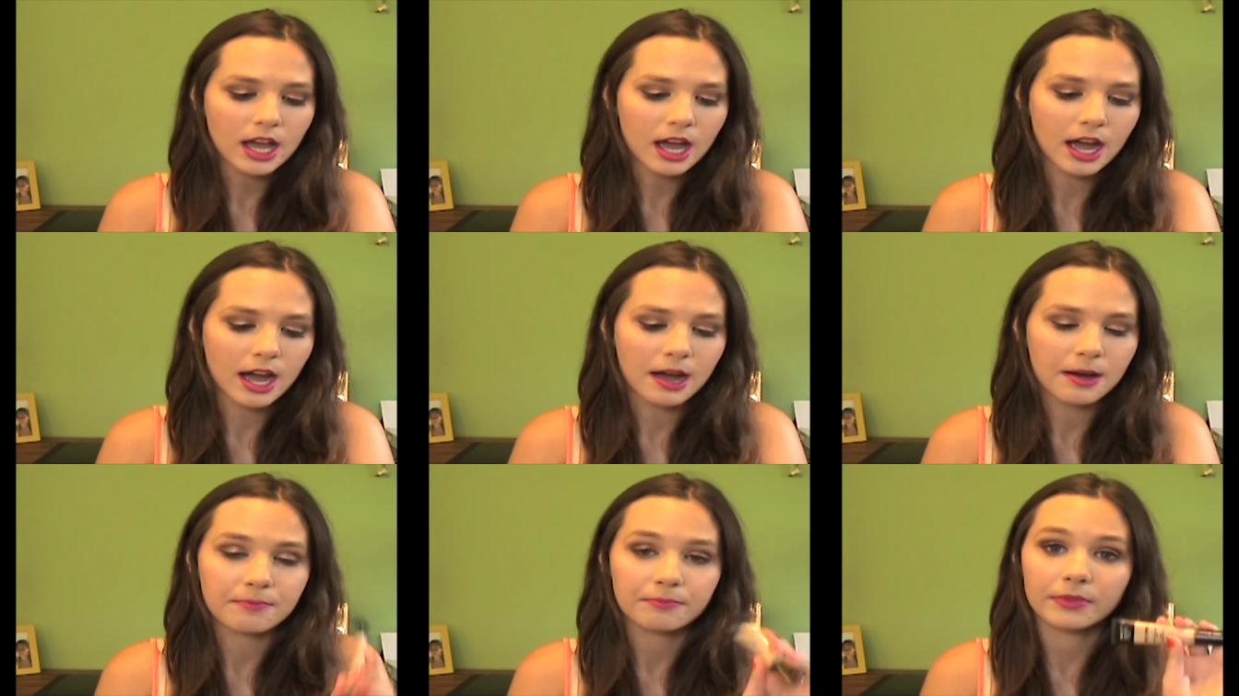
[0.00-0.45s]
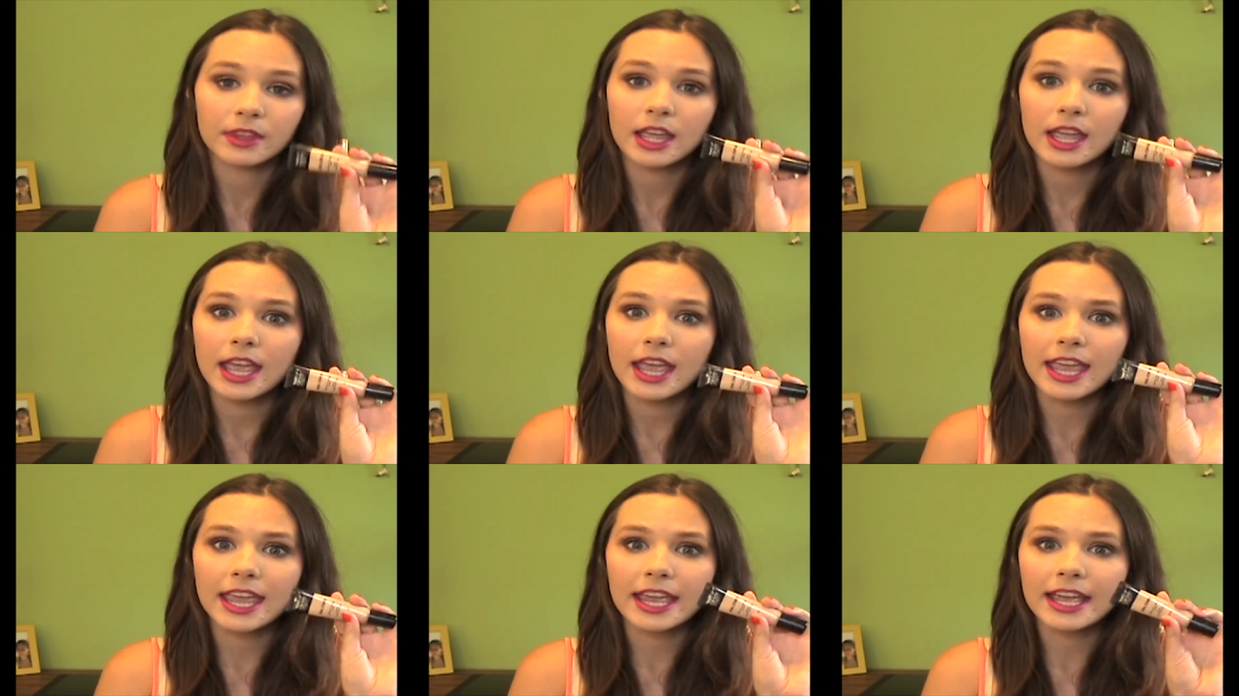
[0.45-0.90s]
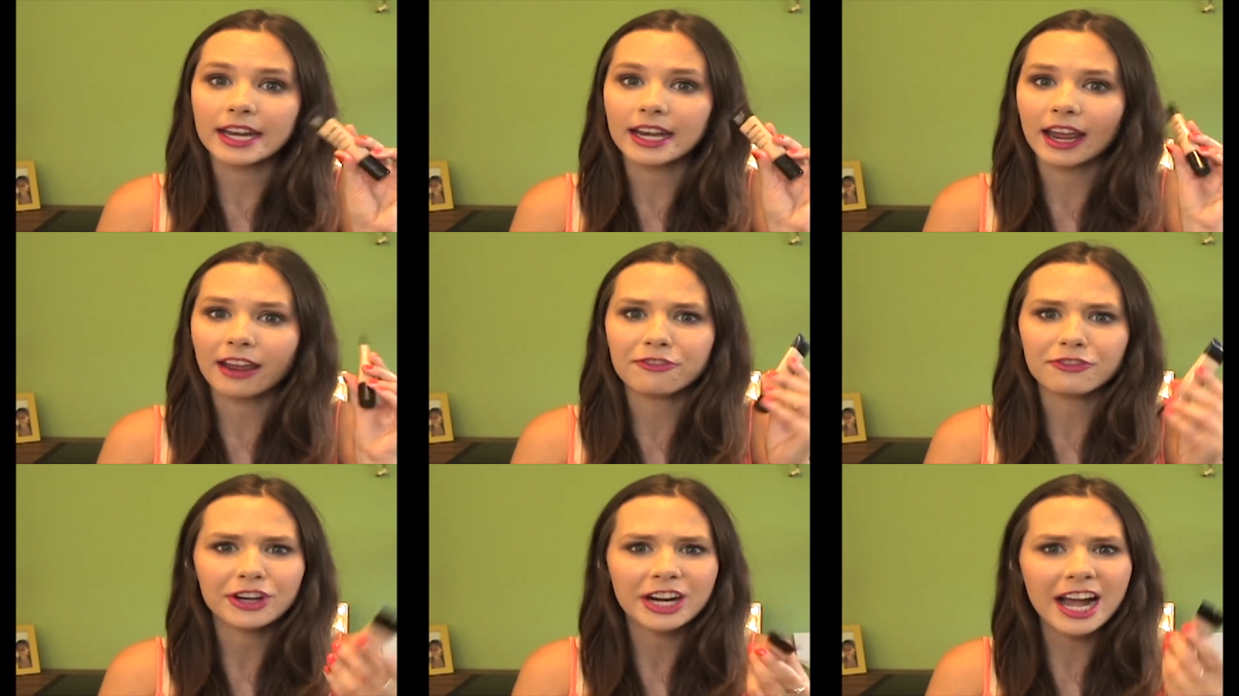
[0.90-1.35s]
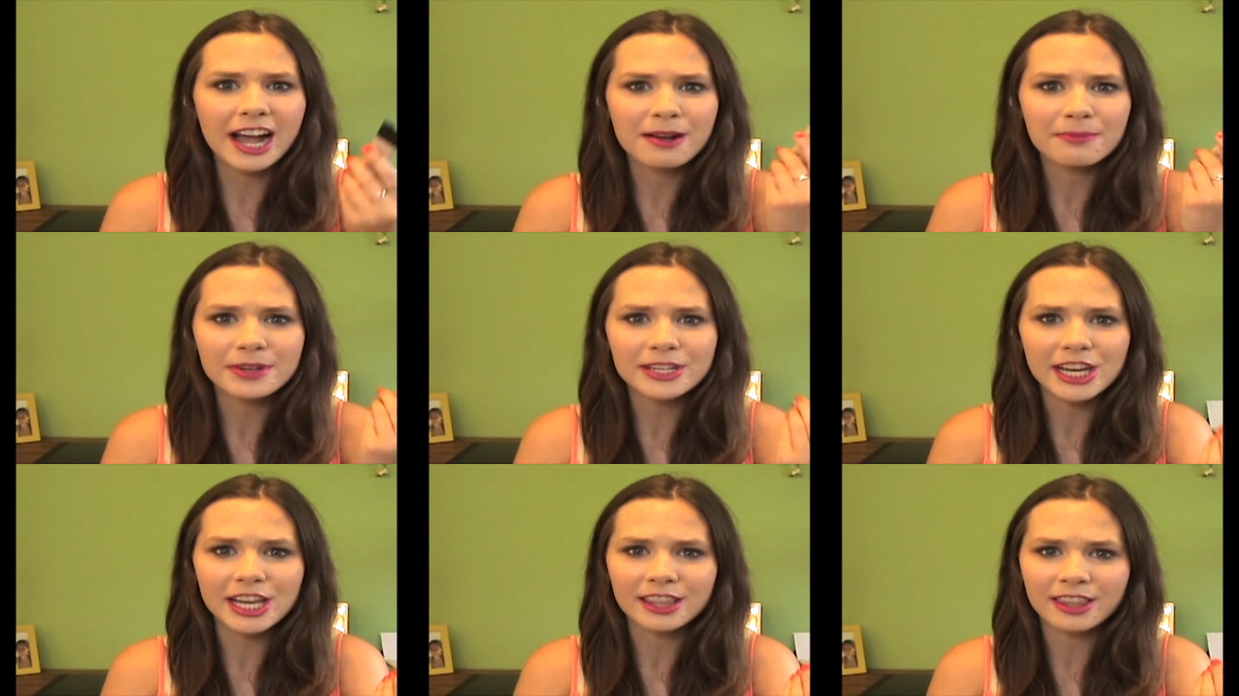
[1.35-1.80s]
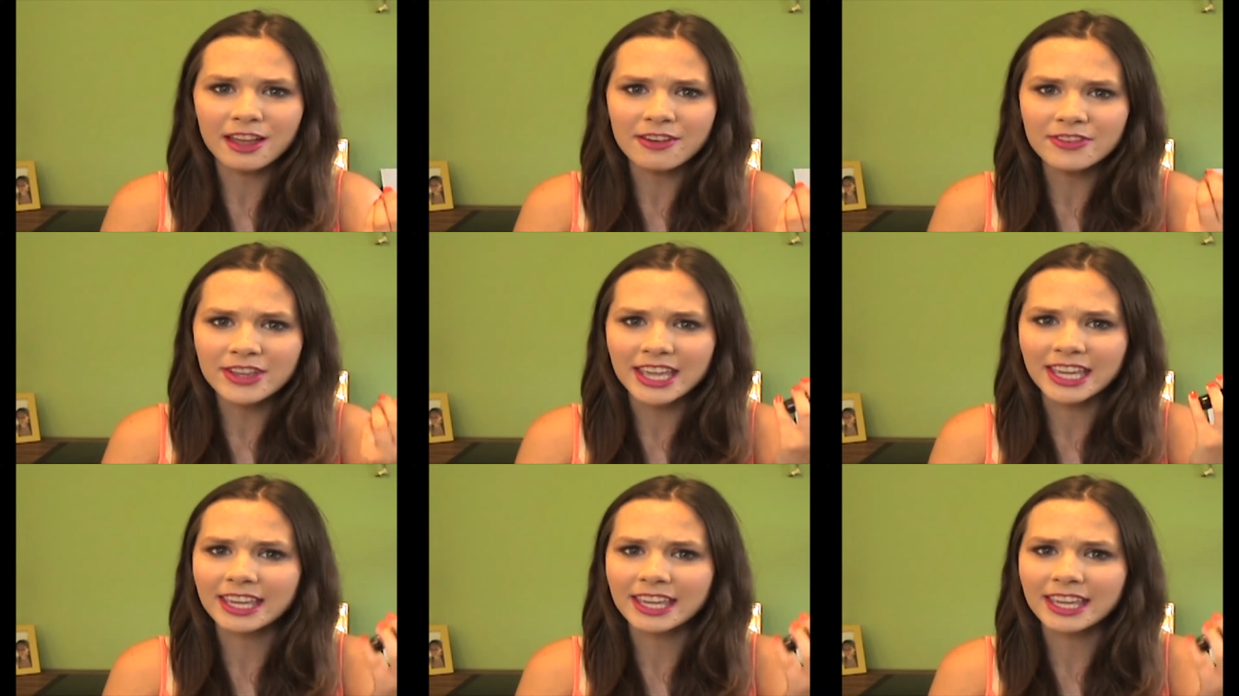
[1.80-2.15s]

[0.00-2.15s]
and I forgot how much I love it.